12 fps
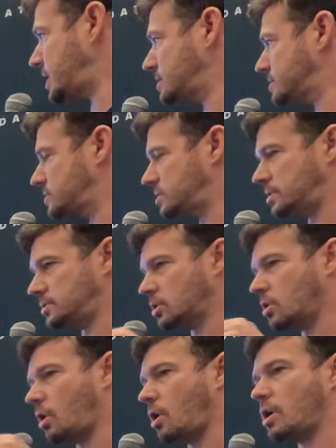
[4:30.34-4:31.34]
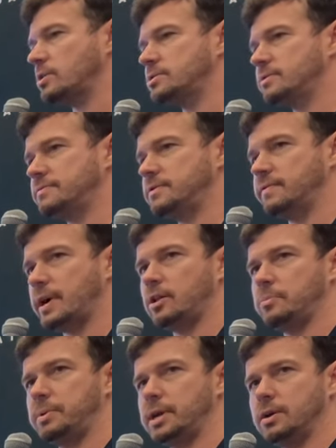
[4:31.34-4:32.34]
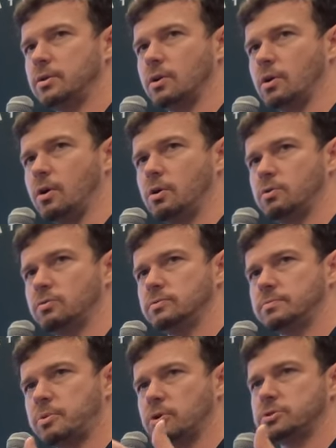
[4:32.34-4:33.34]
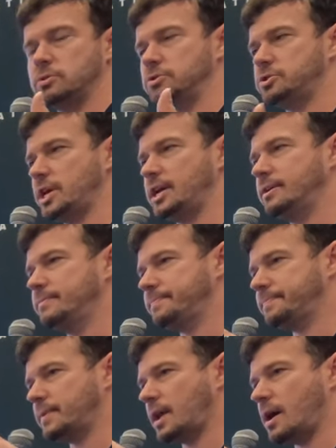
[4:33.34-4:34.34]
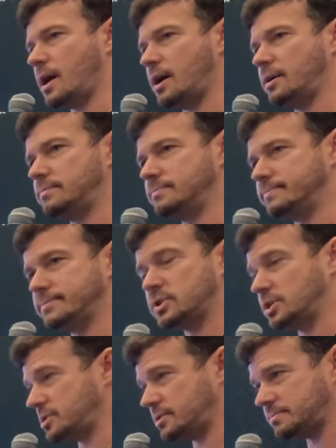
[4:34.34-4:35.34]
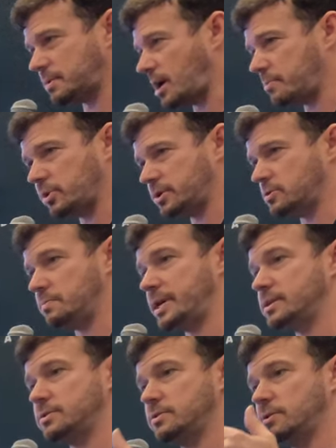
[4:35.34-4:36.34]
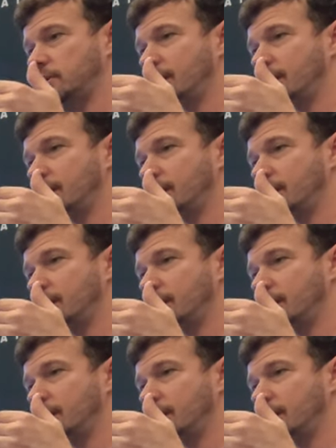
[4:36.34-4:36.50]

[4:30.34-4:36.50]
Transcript: is the, the cost of developing your own personal chain, um, such as Hyperledger Besu,